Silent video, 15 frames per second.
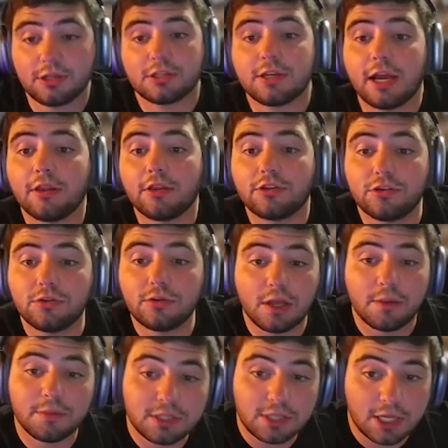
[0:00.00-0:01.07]
So now the two of
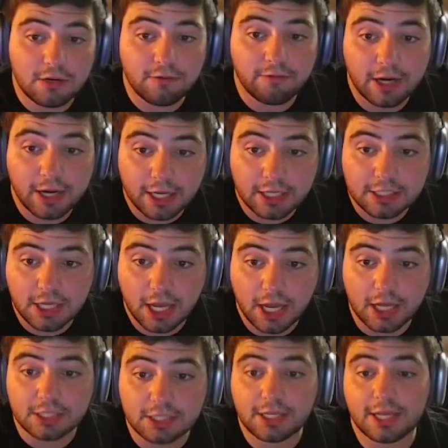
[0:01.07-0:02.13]
them are sitting right next to us.